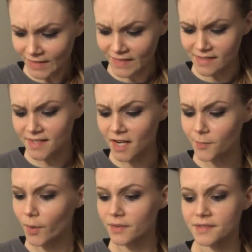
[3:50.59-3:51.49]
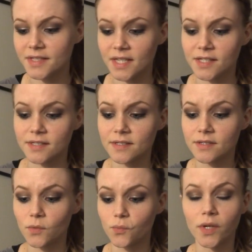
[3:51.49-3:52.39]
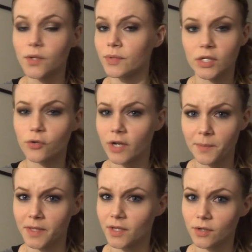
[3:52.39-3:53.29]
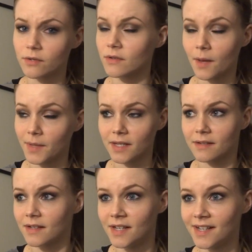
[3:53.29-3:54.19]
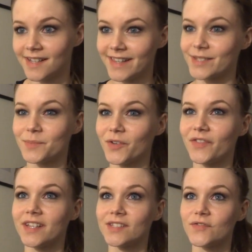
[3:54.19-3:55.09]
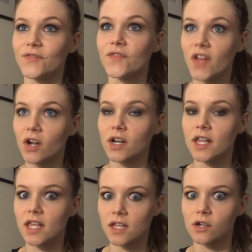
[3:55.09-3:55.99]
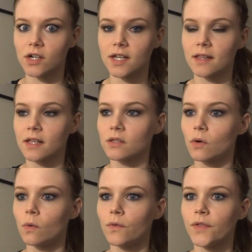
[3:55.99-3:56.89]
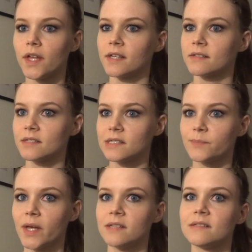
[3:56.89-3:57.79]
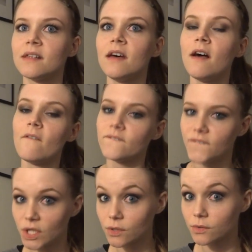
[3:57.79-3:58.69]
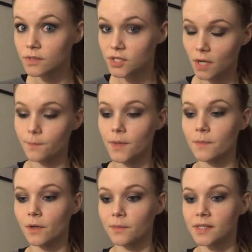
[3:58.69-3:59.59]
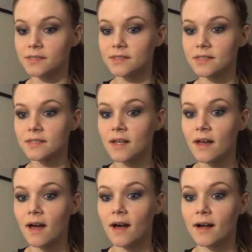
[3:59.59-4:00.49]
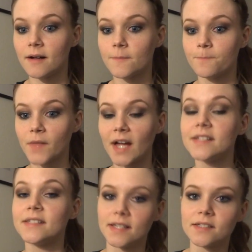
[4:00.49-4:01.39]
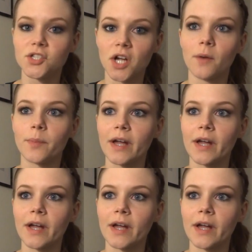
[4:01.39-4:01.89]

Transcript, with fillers: They set up all the scenes really, really creepy. The, I mean, this movie is very eerie. Like, the whole thing is suspense. Few jumpy moments. Um, I did jump.